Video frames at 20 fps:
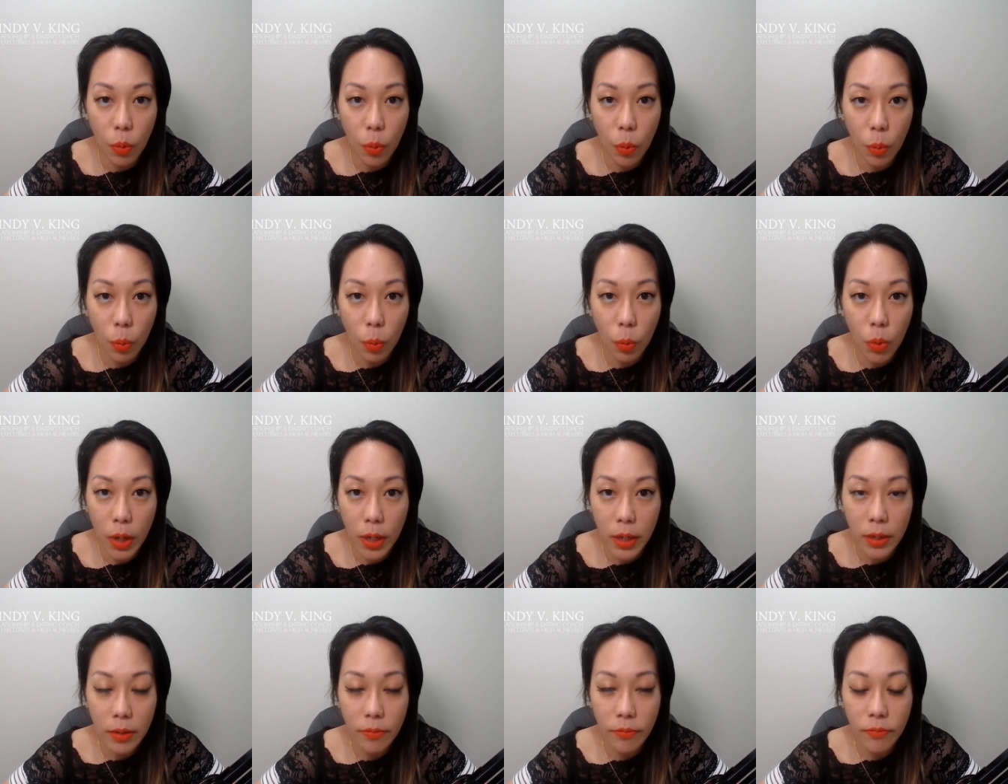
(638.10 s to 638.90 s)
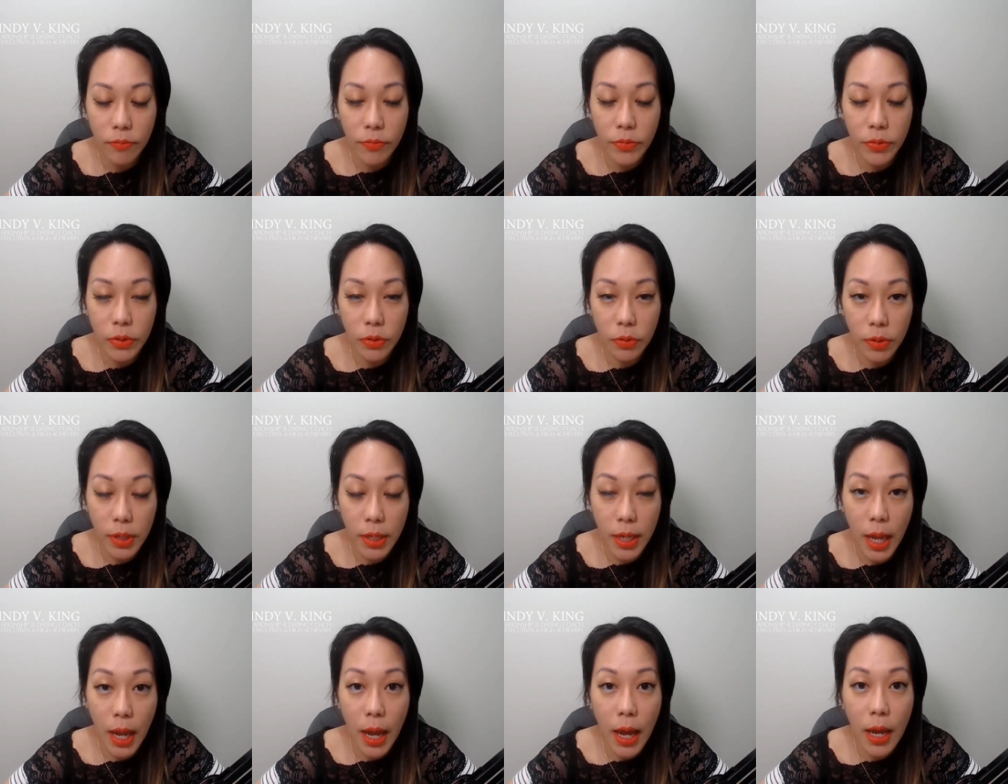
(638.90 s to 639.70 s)
what if you
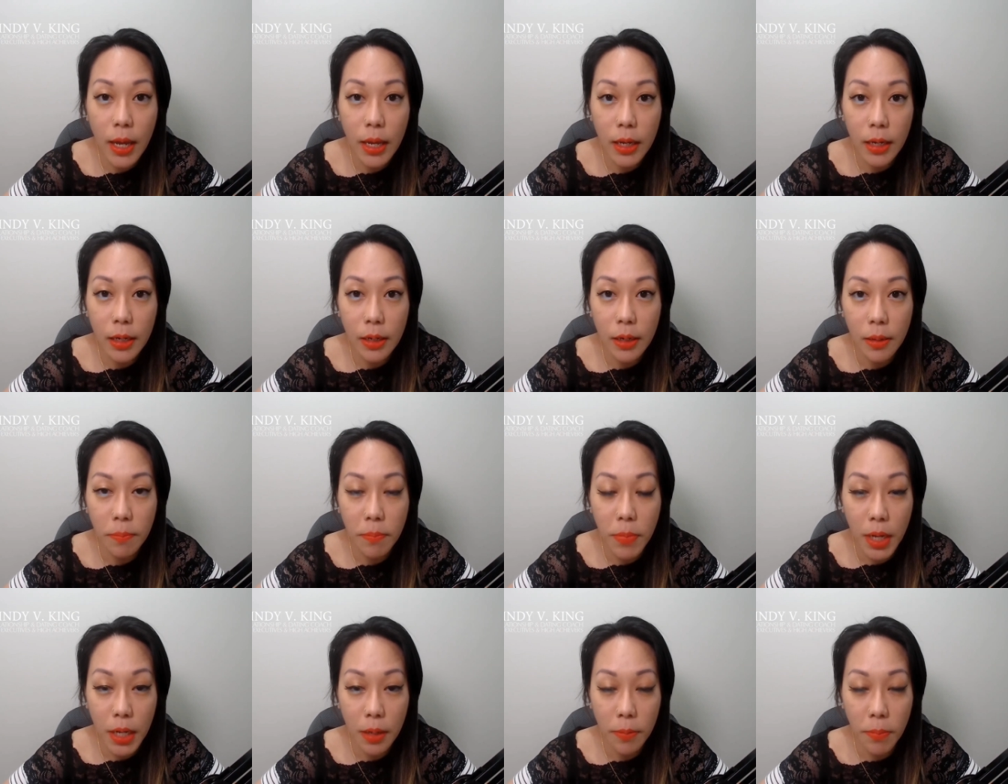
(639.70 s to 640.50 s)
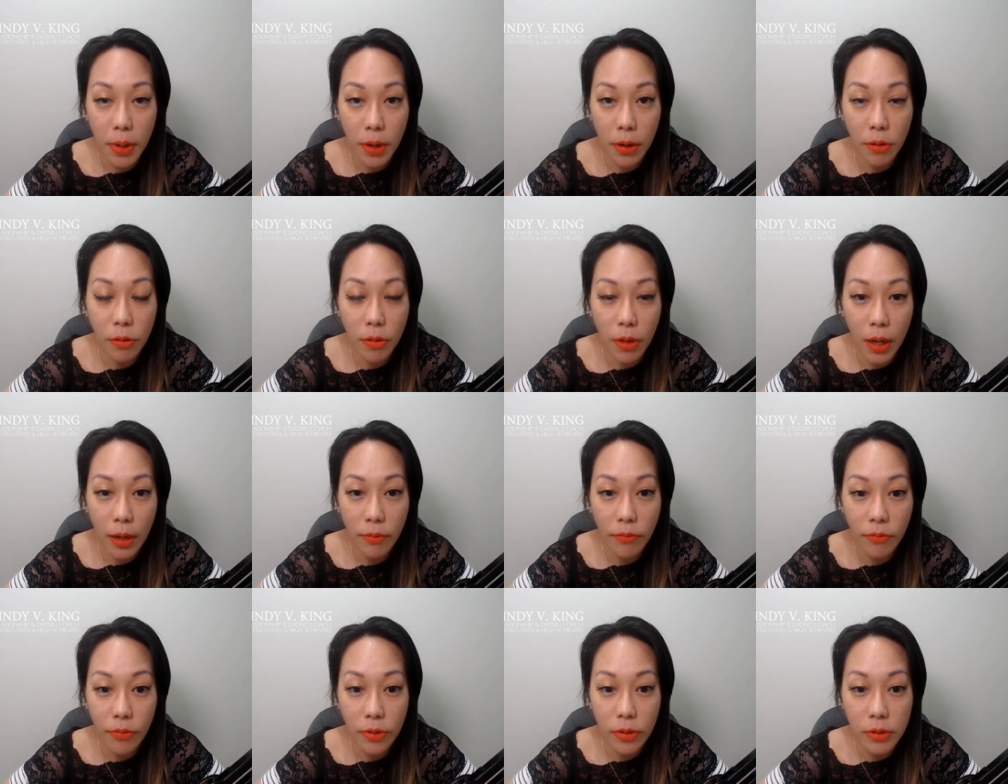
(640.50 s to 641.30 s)
can make a better
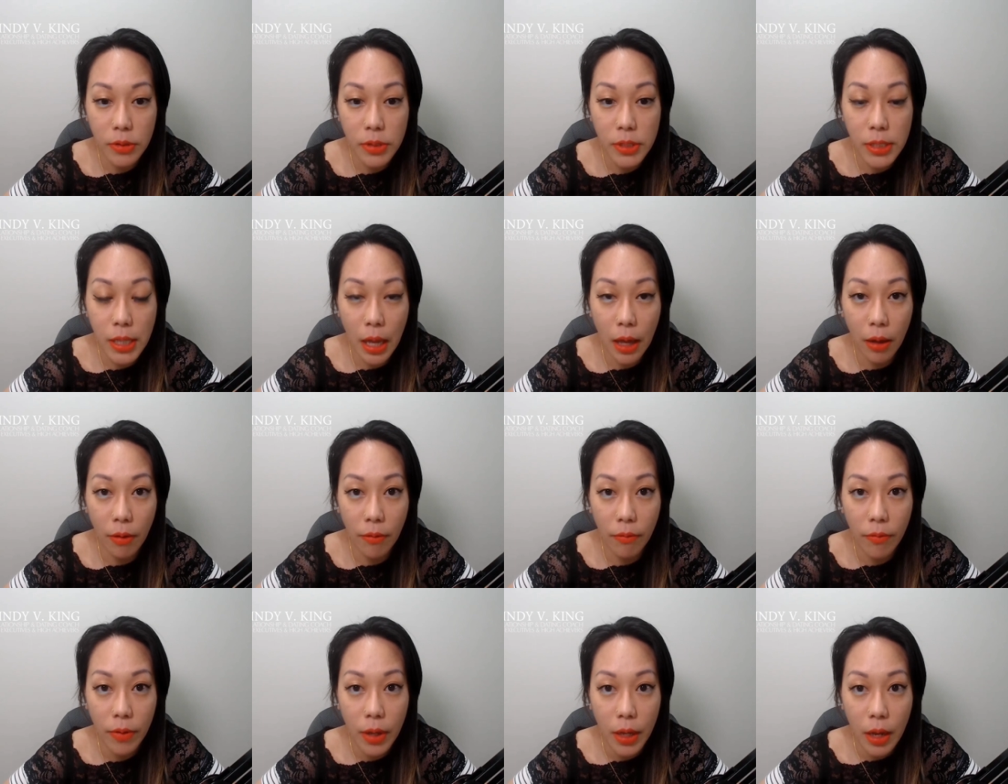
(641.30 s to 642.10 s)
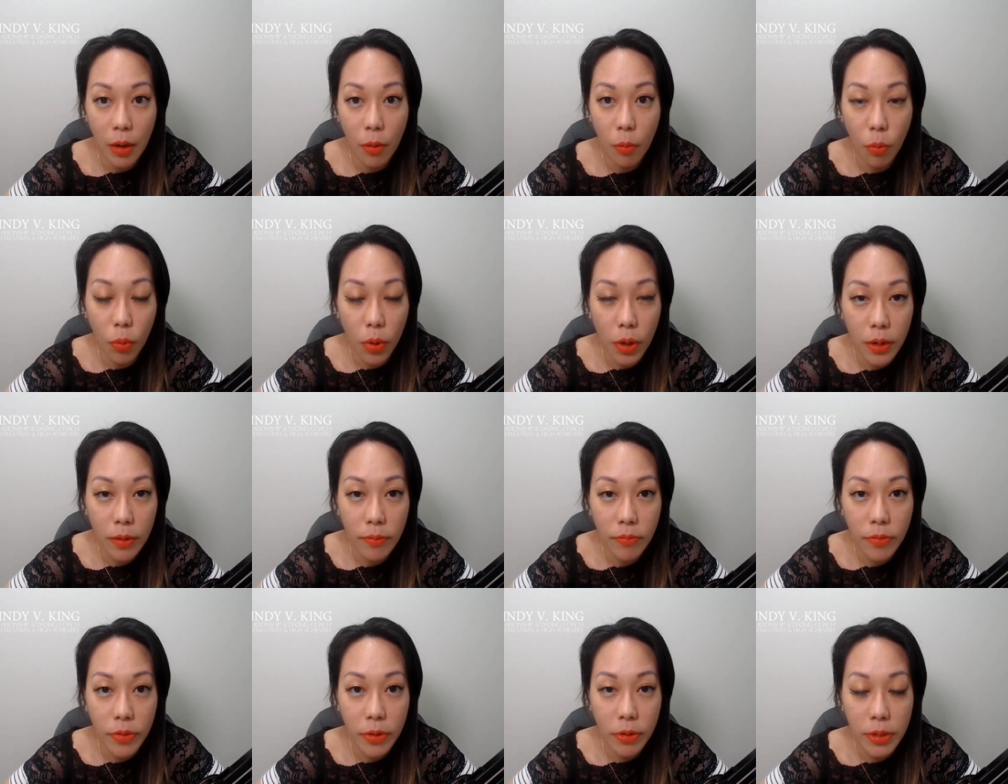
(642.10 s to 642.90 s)
life for yourself? What
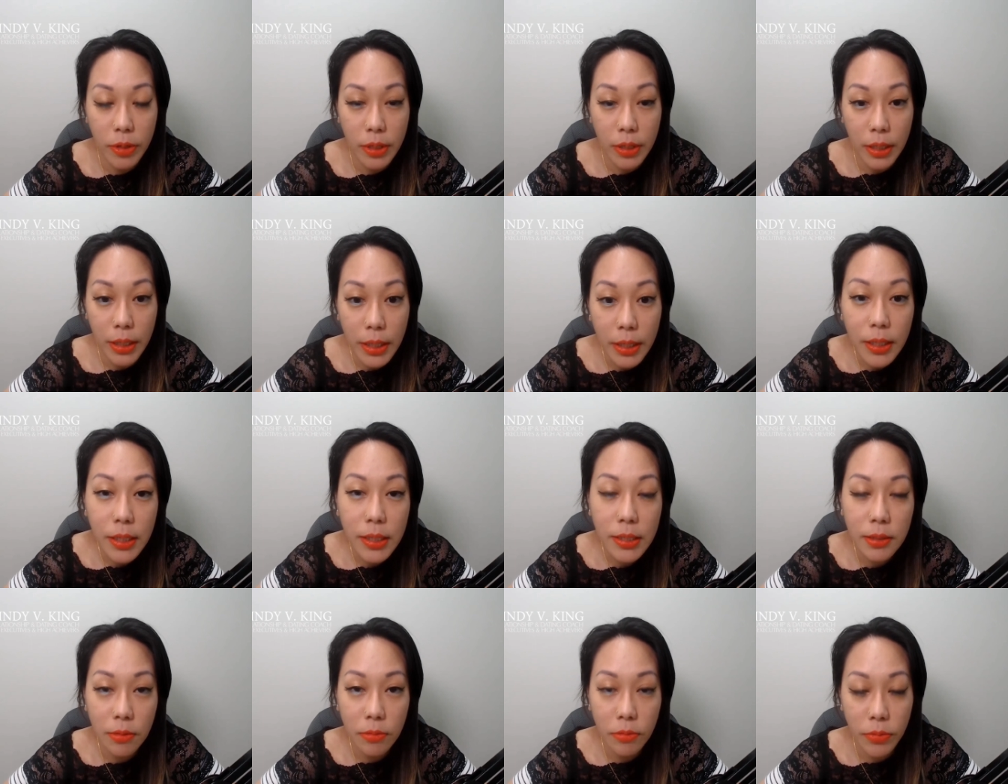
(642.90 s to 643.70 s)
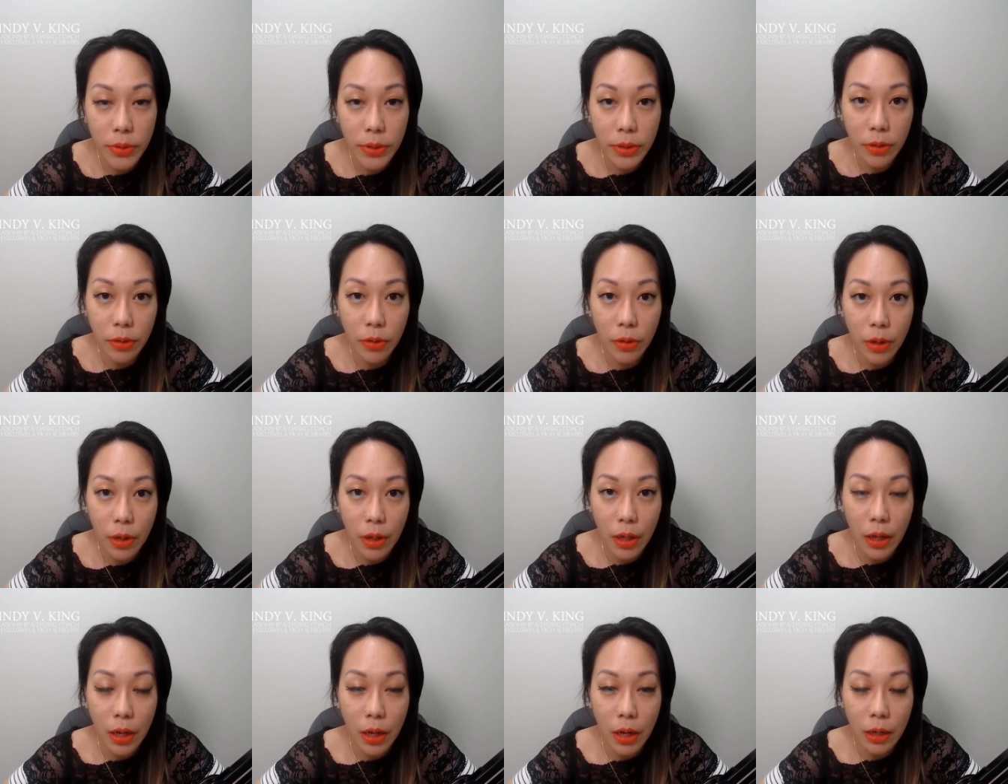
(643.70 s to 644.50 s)
if there is a real
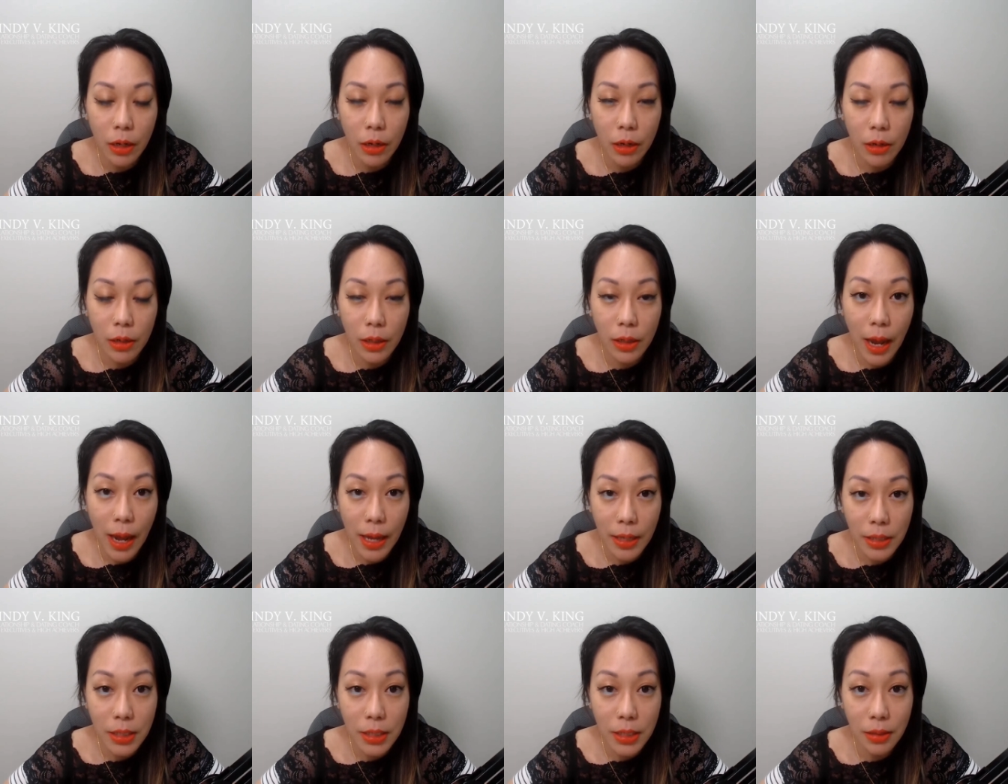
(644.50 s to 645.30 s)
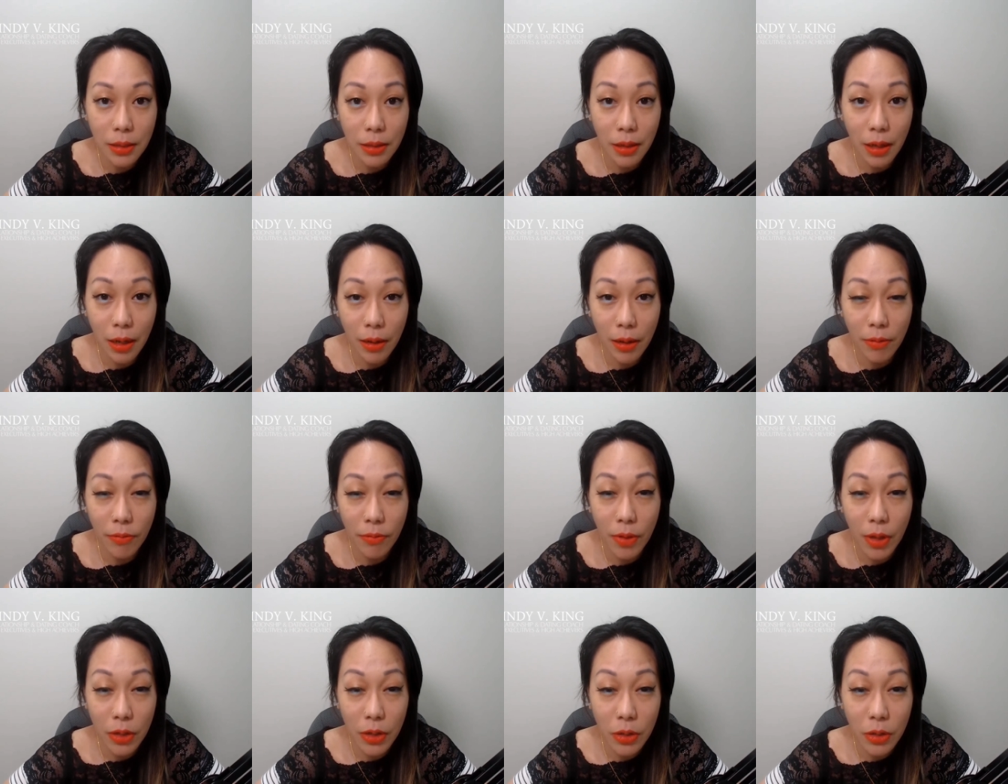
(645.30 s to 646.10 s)
lasting love
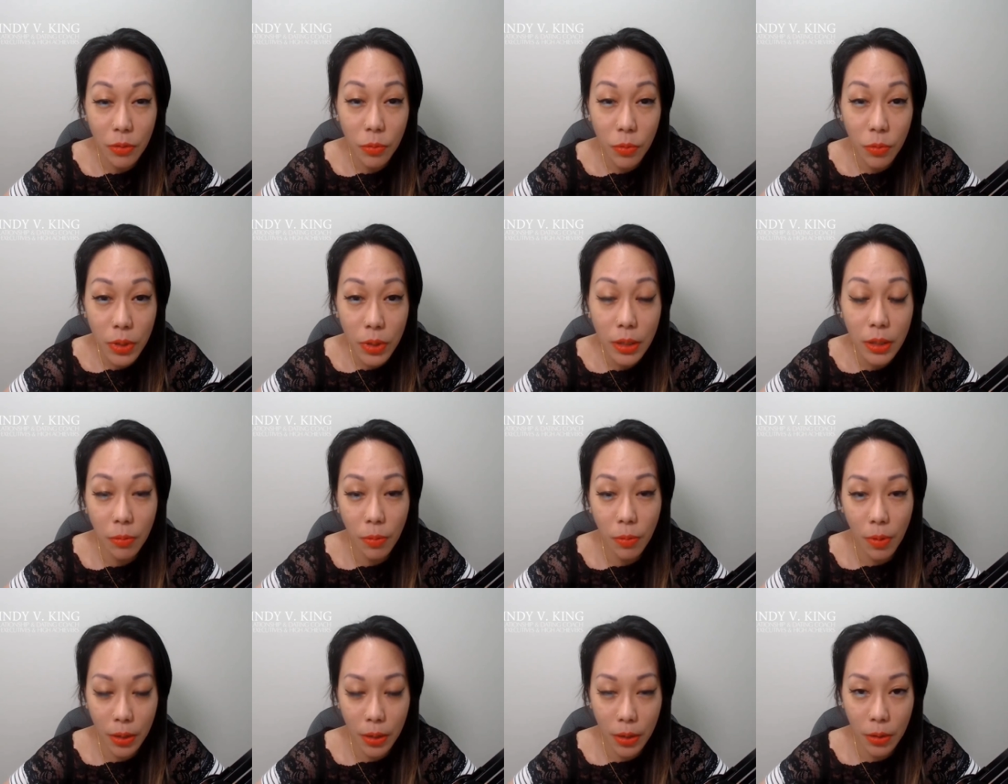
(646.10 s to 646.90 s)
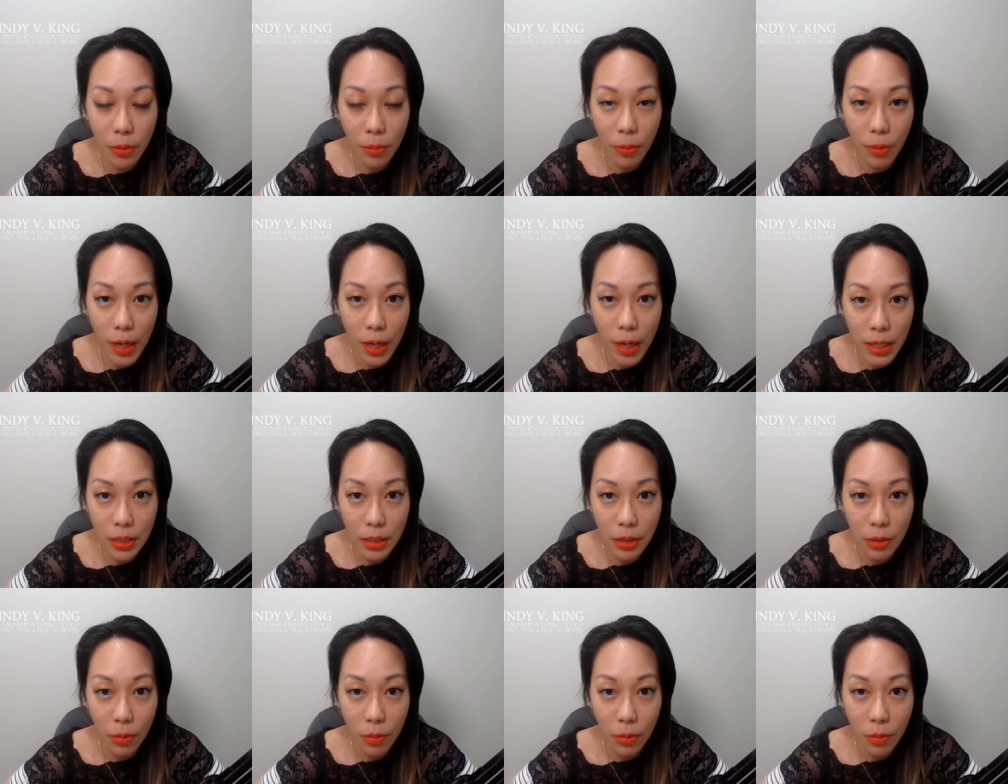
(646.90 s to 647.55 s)
that you really want to create,